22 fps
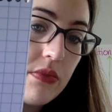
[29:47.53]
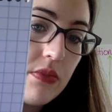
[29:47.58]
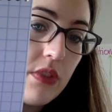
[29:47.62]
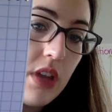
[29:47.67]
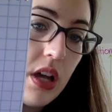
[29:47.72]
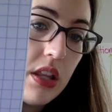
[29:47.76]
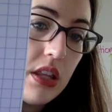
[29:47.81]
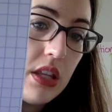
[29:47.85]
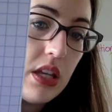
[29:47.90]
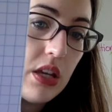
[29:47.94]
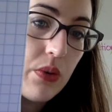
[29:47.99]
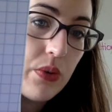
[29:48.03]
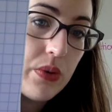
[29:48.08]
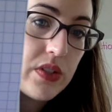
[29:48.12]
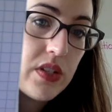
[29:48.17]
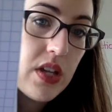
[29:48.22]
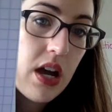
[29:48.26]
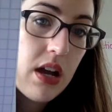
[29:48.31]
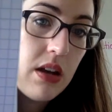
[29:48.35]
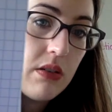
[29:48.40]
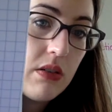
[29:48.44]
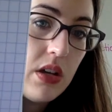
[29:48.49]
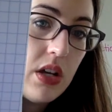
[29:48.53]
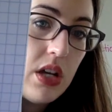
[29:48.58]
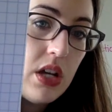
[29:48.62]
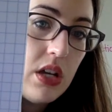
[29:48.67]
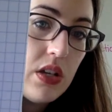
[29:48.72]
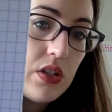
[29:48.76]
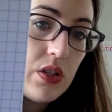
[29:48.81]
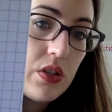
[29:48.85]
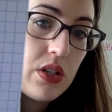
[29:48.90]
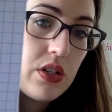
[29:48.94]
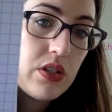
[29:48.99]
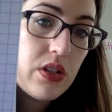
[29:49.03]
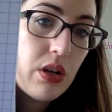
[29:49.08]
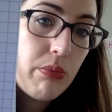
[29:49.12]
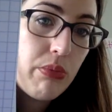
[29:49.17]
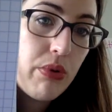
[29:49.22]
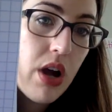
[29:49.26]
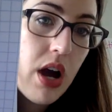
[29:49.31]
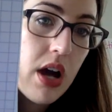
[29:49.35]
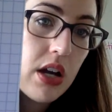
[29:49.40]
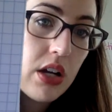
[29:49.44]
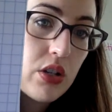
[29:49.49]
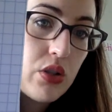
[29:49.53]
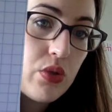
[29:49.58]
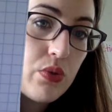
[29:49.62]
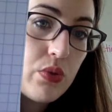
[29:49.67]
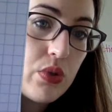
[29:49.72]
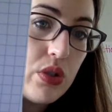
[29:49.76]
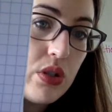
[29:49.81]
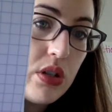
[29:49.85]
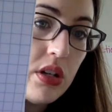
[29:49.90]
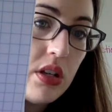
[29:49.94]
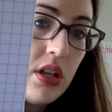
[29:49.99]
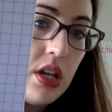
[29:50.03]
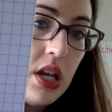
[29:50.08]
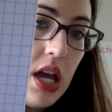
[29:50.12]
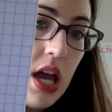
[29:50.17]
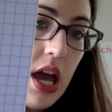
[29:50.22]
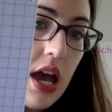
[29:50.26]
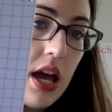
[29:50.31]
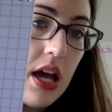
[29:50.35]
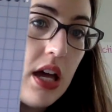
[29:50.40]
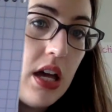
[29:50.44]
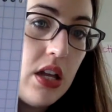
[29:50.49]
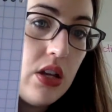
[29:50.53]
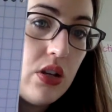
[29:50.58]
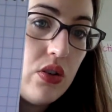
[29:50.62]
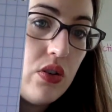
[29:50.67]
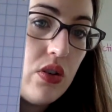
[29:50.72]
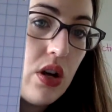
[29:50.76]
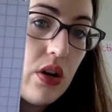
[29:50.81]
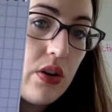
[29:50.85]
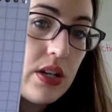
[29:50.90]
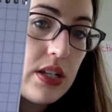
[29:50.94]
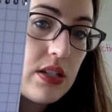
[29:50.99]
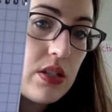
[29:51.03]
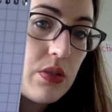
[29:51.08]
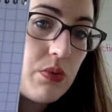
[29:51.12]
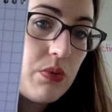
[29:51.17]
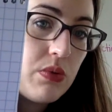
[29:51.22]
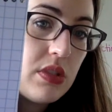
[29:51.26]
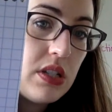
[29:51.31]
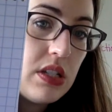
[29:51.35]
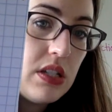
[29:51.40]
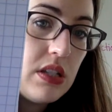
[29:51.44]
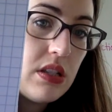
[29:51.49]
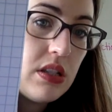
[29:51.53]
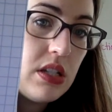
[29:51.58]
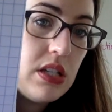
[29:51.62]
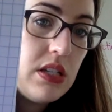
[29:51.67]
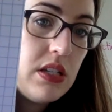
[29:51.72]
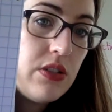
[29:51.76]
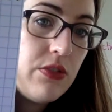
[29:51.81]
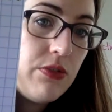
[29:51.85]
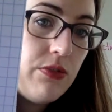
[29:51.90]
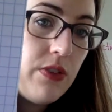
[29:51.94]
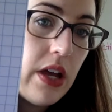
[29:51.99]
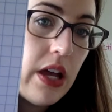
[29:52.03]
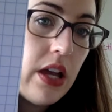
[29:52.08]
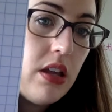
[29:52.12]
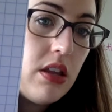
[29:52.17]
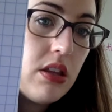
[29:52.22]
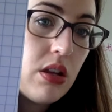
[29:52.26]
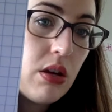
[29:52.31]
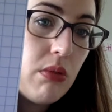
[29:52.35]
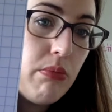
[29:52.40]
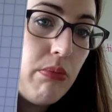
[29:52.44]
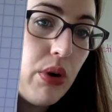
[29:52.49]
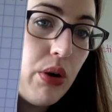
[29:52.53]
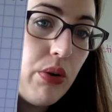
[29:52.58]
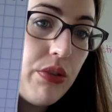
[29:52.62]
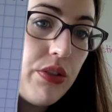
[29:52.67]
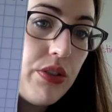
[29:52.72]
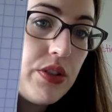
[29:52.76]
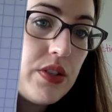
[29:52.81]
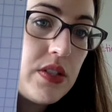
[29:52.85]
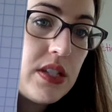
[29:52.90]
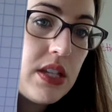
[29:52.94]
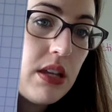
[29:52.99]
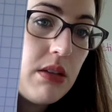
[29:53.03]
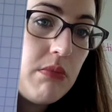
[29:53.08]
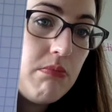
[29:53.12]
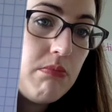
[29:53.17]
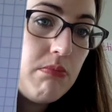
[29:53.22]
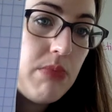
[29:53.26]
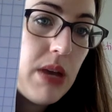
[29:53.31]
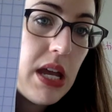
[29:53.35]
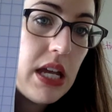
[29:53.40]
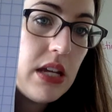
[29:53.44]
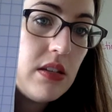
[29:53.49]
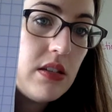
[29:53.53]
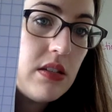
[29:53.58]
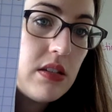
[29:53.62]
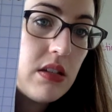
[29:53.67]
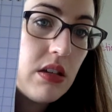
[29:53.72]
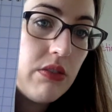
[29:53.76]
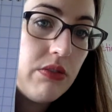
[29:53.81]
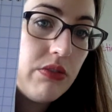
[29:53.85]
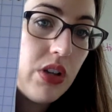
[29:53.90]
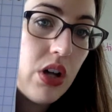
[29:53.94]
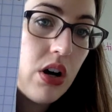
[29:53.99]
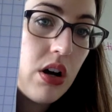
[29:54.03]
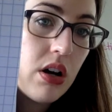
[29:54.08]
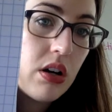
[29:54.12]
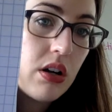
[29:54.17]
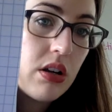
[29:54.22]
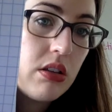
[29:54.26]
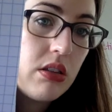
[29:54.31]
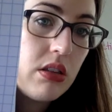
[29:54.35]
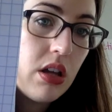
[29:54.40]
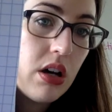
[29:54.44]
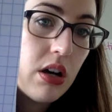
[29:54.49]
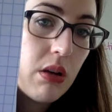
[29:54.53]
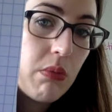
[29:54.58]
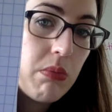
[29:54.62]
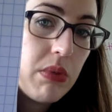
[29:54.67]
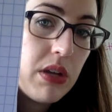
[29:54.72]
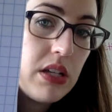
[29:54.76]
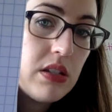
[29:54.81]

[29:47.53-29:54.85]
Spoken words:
on the equal sign. So here's our product rule, and you notice these fit. They're both the same base of logarithm